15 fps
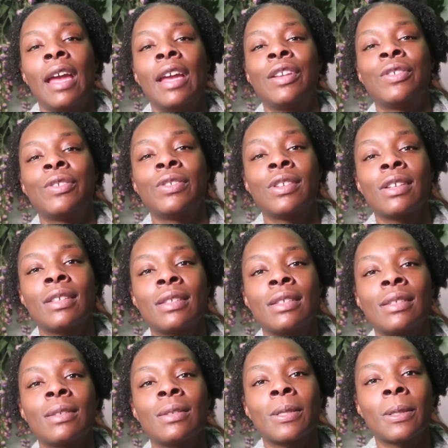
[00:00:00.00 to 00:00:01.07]
it's
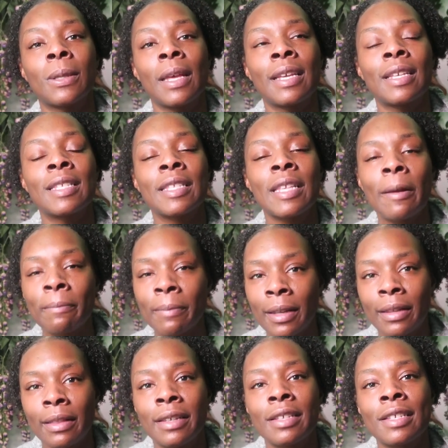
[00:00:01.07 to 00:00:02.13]
just
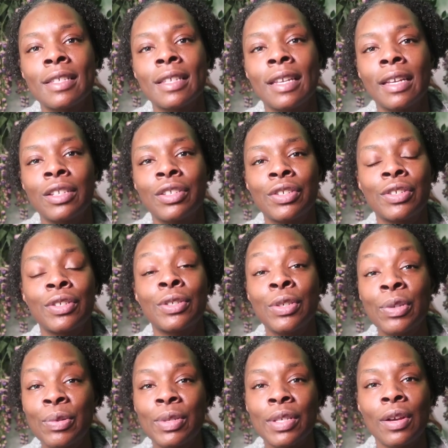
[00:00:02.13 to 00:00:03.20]
accepting this and just
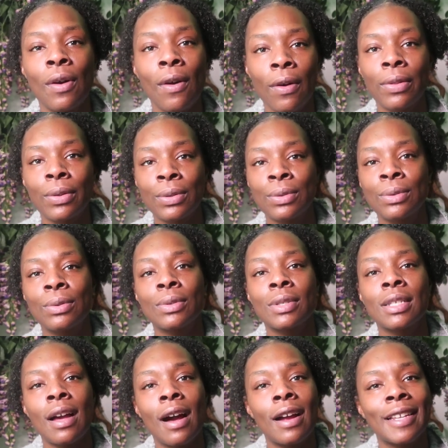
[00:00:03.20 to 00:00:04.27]
using all the
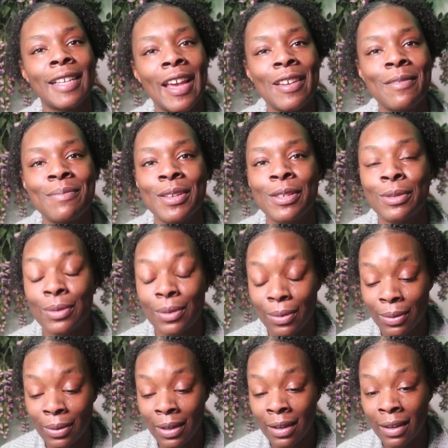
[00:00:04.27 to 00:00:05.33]
tools God gave me
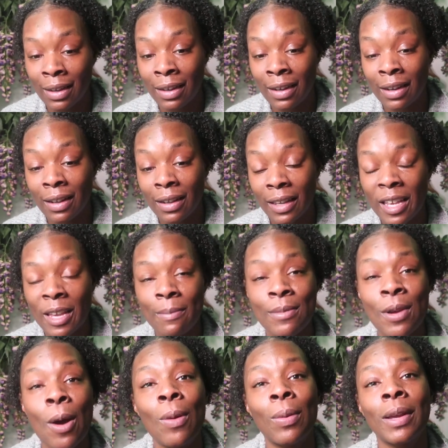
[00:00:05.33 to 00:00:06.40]
to keep
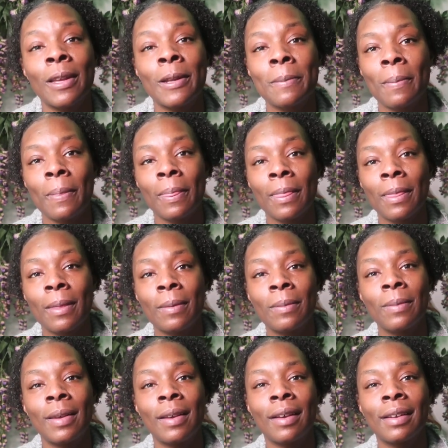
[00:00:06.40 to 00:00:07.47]
going,
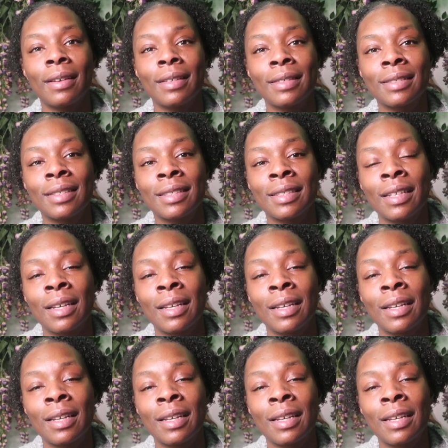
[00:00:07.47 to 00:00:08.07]
because